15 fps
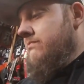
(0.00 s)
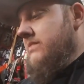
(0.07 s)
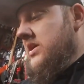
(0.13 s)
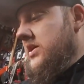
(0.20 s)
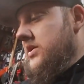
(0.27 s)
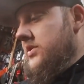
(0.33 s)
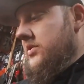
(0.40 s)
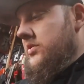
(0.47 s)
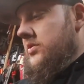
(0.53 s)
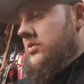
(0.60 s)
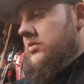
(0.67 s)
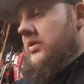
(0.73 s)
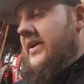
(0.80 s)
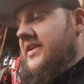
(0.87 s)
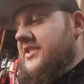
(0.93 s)
But
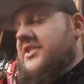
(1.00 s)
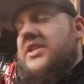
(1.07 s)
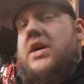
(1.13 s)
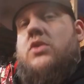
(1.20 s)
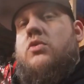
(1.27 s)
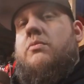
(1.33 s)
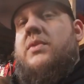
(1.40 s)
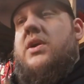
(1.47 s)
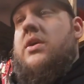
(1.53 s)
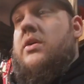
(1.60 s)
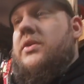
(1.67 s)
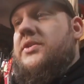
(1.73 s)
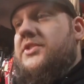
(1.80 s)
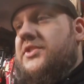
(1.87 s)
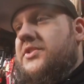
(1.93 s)
let us know
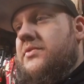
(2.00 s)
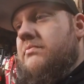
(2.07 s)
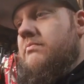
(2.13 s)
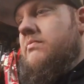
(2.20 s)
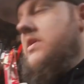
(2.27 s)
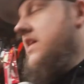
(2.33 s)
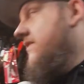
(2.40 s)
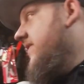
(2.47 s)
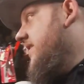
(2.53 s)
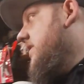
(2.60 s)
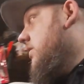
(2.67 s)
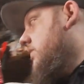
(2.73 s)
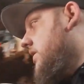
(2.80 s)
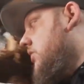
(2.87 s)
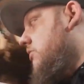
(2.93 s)
because if he
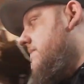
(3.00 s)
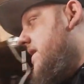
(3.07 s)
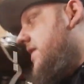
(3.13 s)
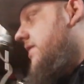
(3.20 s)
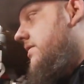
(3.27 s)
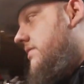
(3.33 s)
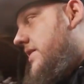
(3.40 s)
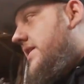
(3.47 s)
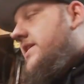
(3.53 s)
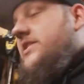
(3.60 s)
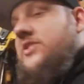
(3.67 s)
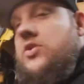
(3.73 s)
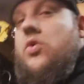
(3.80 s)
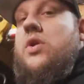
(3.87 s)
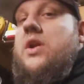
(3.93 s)
don't know about it, he's
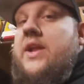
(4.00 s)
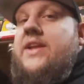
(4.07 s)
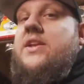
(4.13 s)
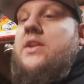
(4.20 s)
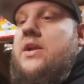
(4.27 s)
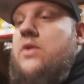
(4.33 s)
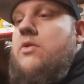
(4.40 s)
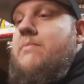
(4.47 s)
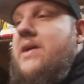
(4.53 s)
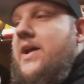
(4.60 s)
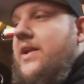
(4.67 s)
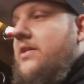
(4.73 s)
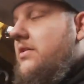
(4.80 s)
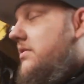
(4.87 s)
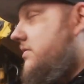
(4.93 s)
going to need to know
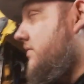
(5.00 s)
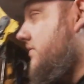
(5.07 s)
about it.